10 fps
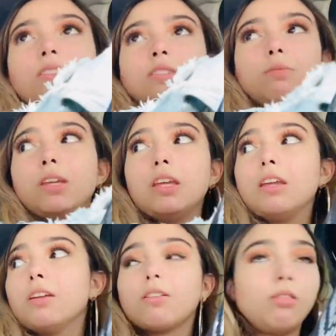to
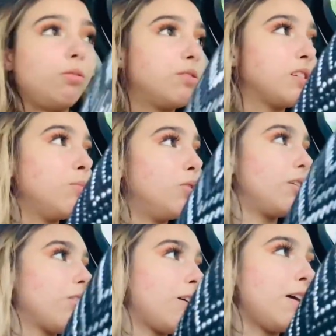be
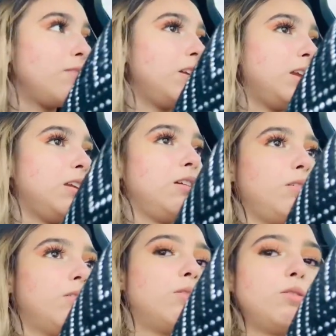somewhat thriving in
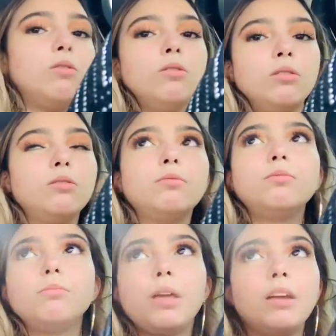a whole
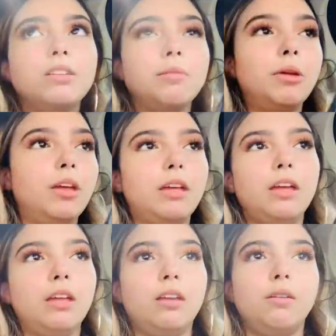pandemic
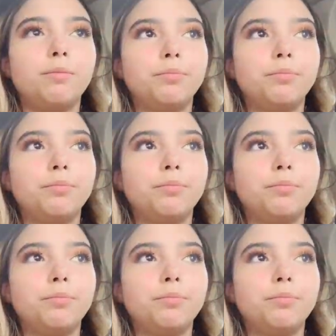and